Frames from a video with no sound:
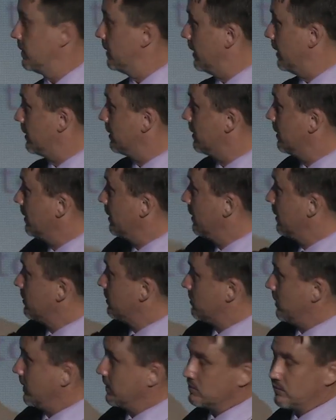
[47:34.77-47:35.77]
That
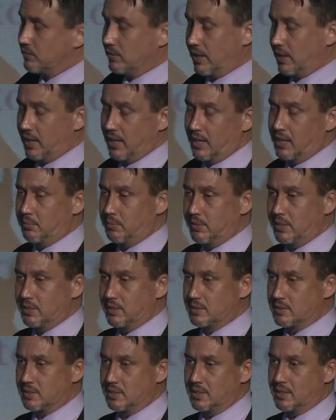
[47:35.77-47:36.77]
transfer to A to B to
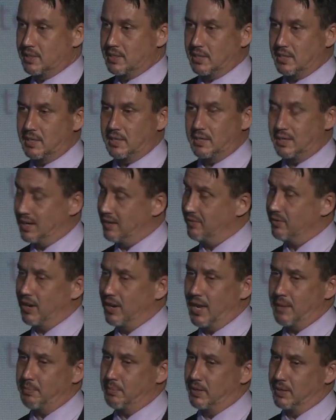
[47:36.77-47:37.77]
C to T never
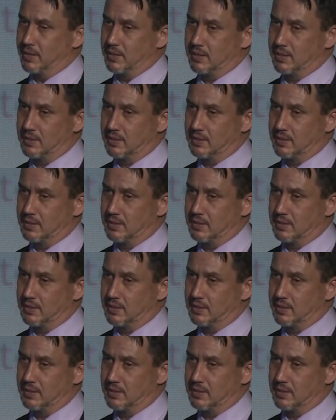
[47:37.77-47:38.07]
happened.